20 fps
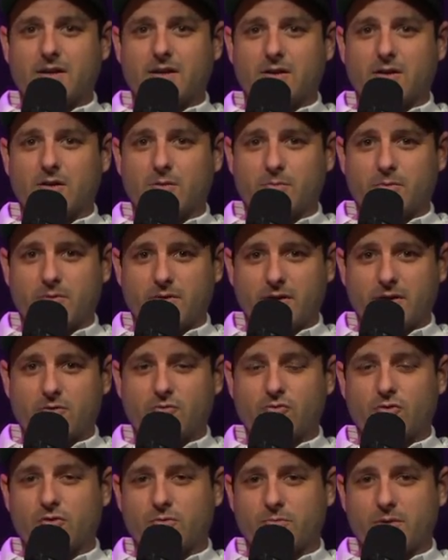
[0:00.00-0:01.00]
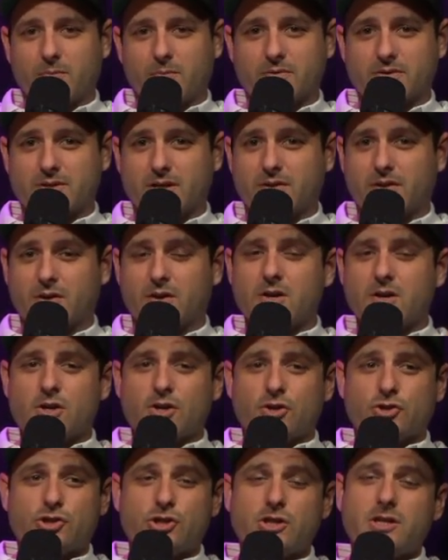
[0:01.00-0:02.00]
up. They grow the peppers down there.
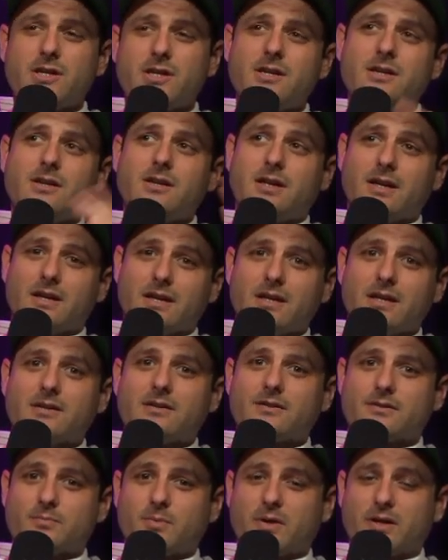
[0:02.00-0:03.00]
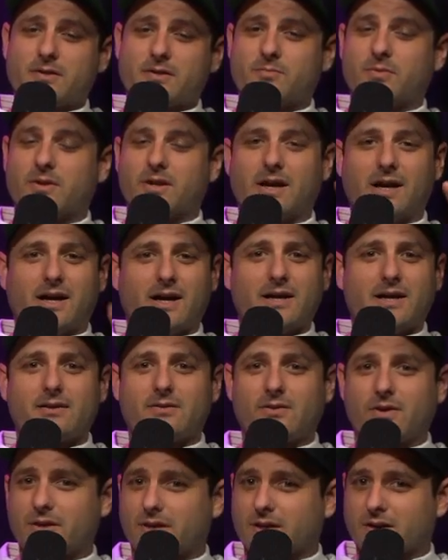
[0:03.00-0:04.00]
She can eat the spice, but I
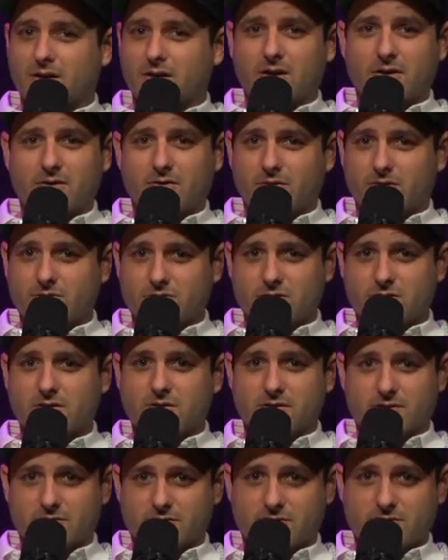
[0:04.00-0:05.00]
like it hotter than she does.